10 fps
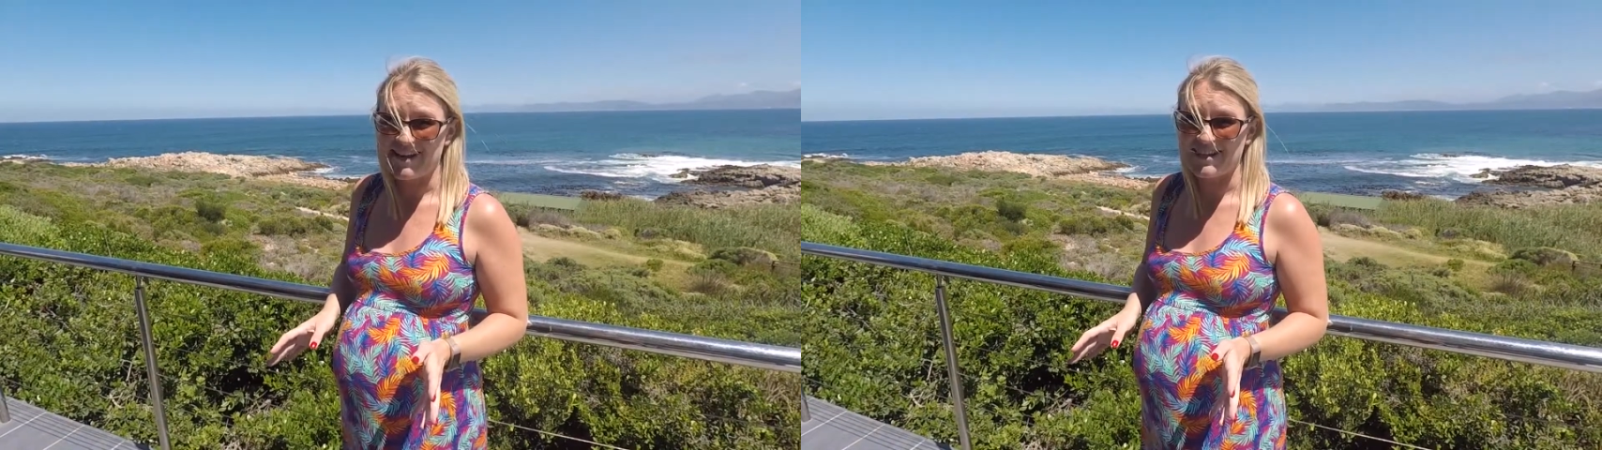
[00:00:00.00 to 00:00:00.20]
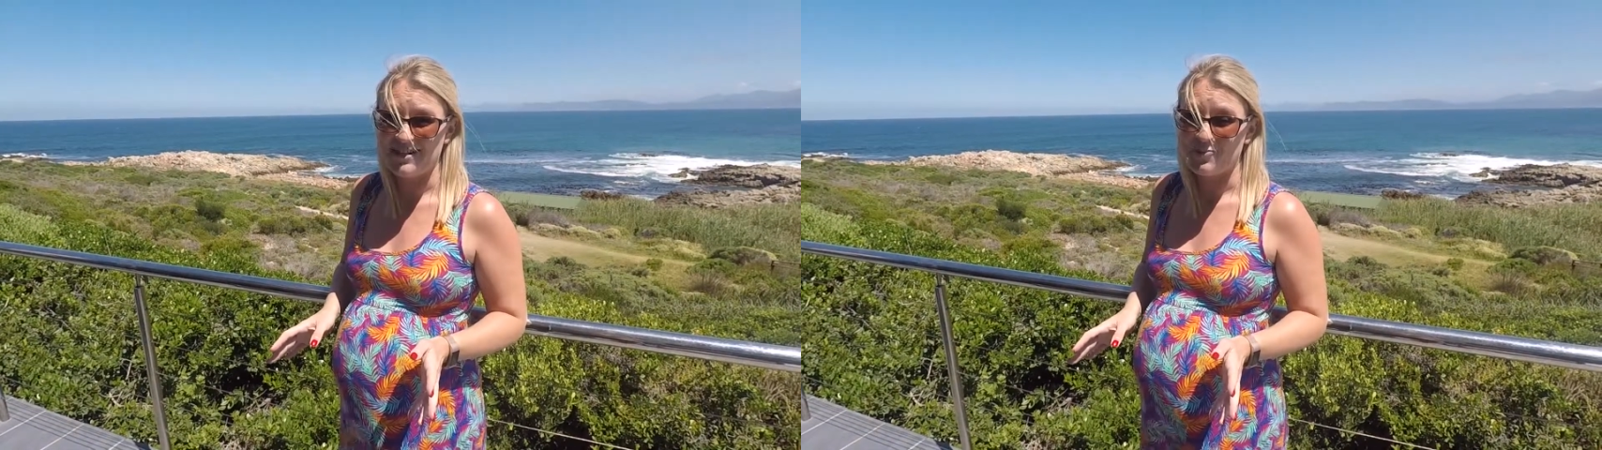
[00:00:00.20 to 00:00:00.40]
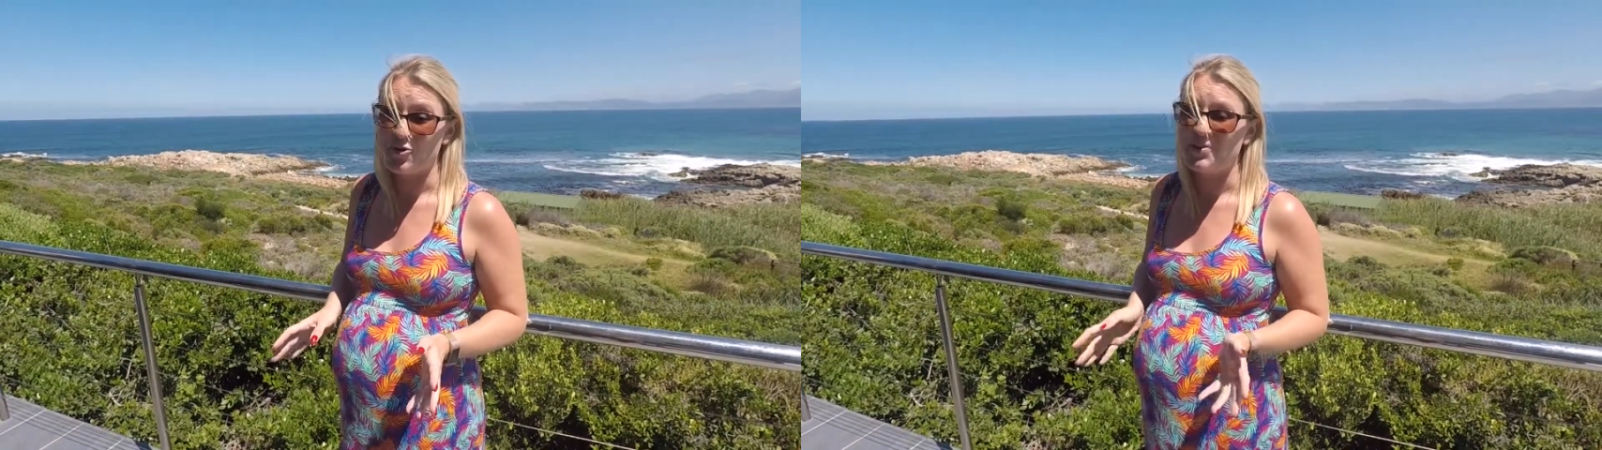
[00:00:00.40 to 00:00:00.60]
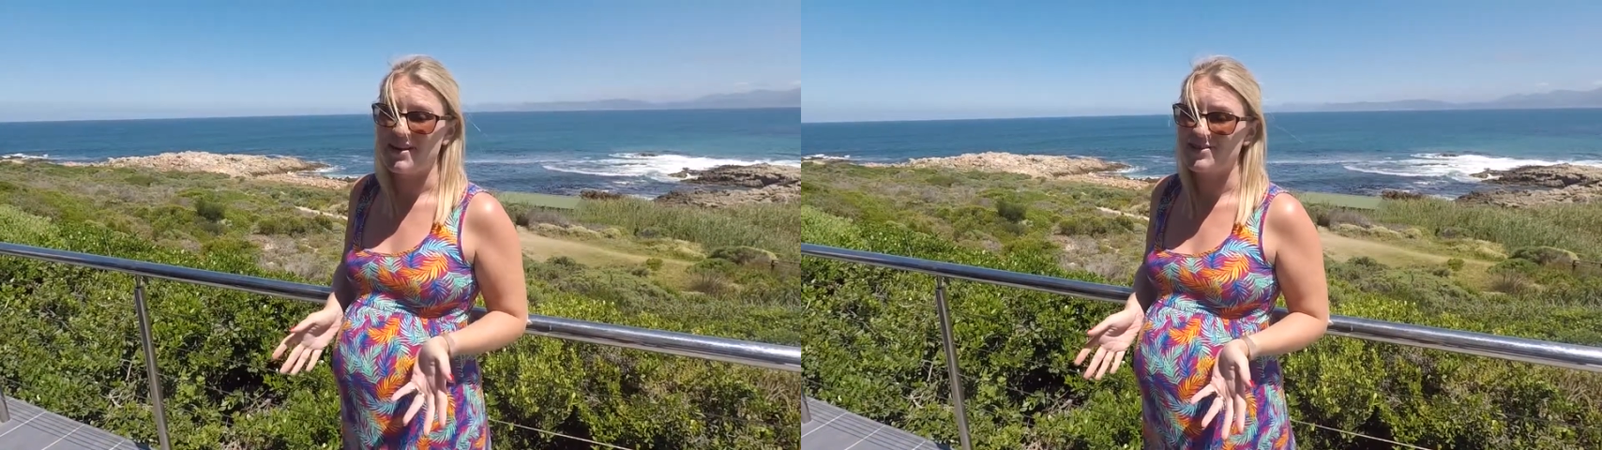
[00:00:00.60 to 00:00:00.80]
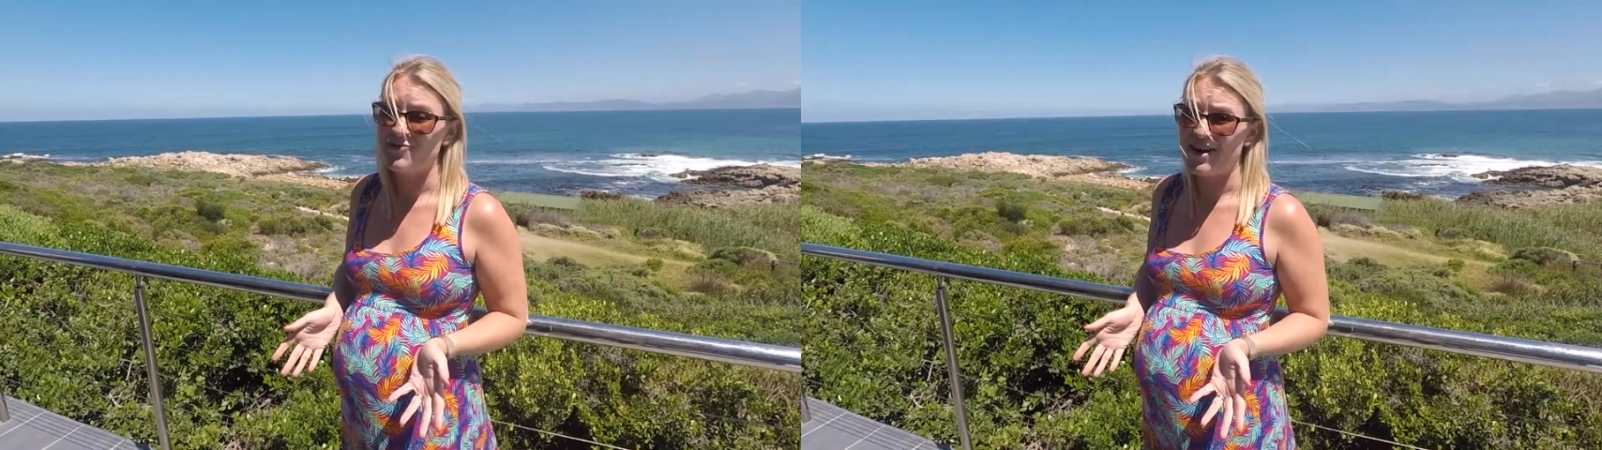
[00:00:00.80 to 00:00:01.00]
sensible, but
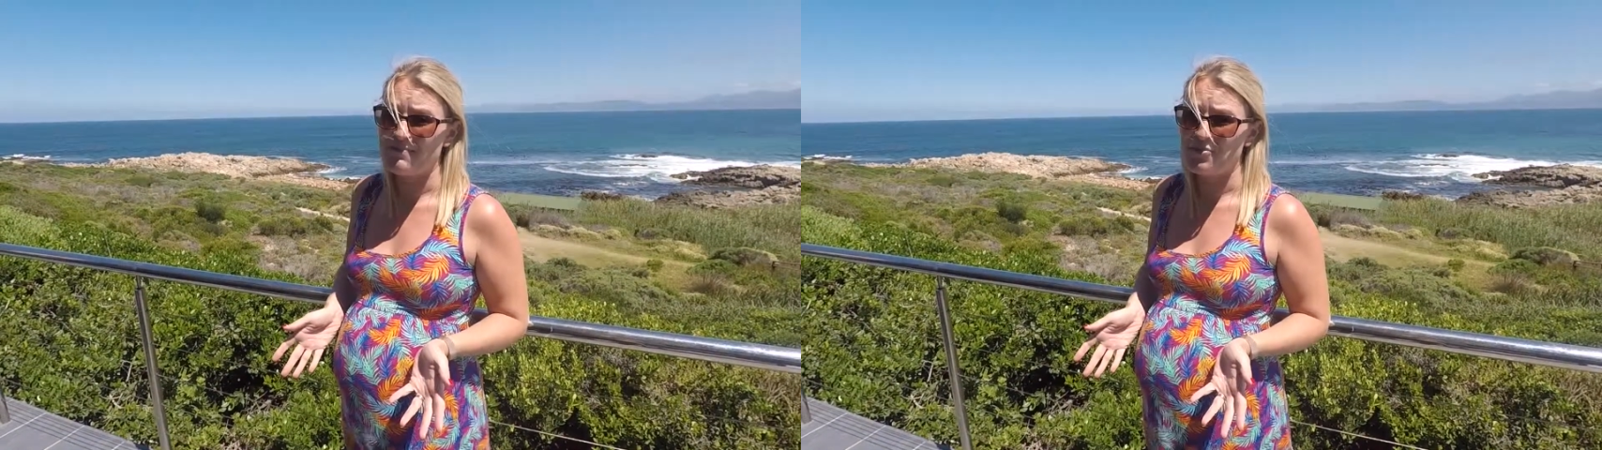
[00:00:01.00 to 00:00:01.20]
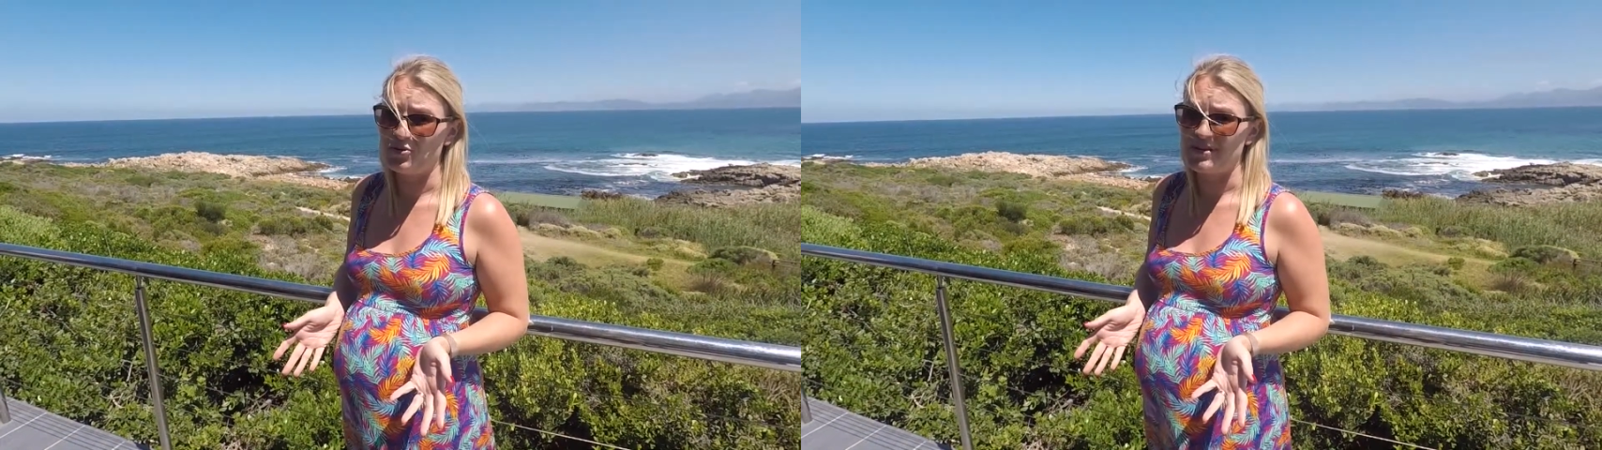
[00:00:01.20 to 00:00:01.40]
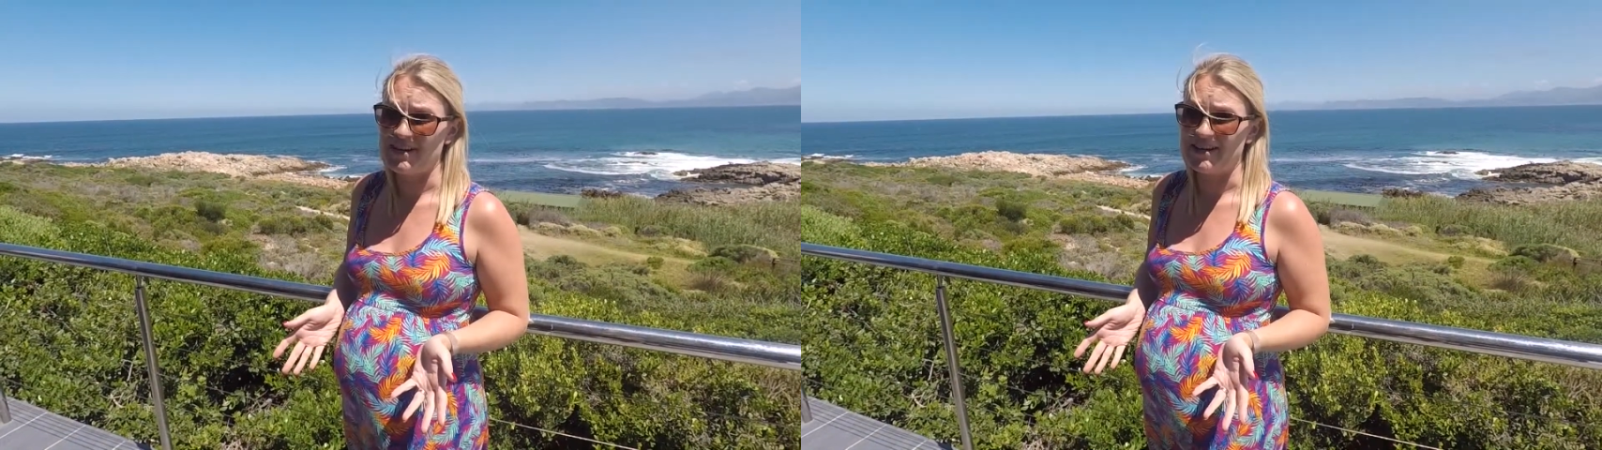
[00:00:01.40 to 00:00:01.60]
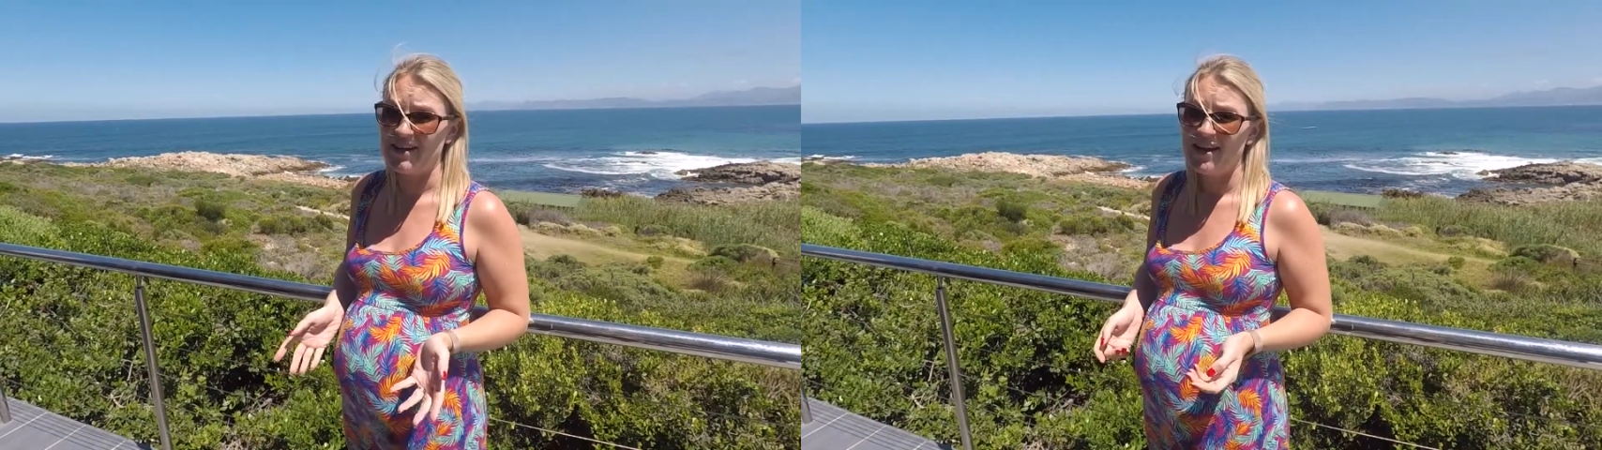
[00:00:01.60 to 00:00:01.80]
it's really important.